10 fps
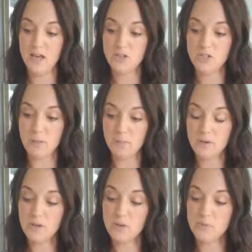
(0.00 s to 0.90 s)

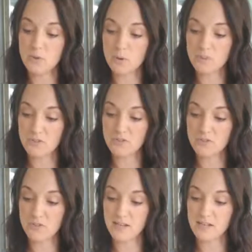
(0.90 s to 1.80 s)
Topical absorption of
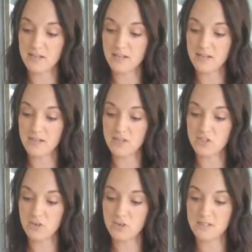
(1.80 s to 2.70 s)
triclosan has
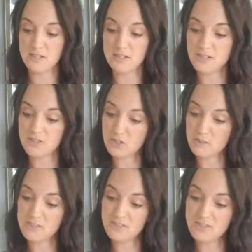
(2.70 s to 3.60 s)
shown
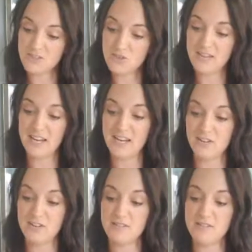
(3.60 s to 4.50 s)
disturbances to the endocrine